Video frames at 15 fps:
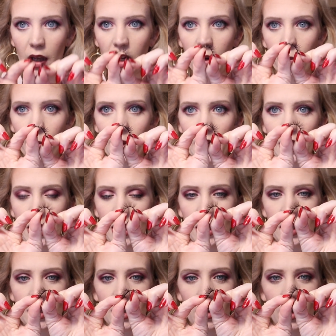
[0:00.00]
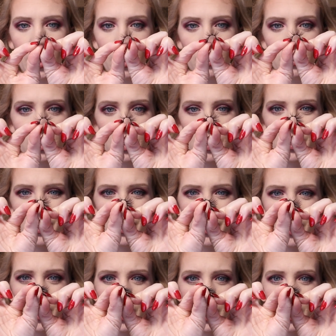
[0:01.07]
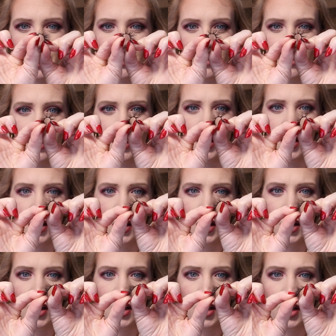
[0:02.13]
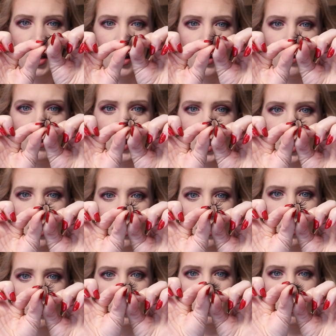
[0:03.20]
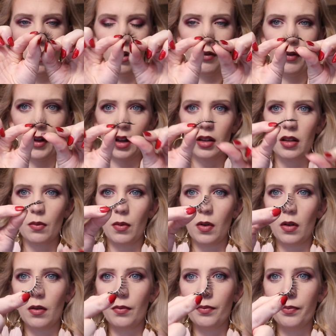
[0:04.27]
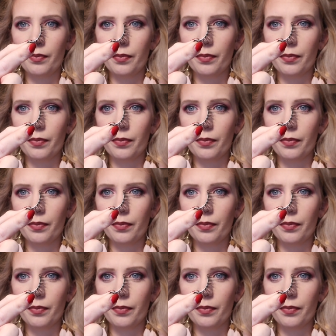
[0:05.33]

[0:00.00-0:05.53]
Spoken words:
Kind of bending this around just to kind of make it a little bit more flexible.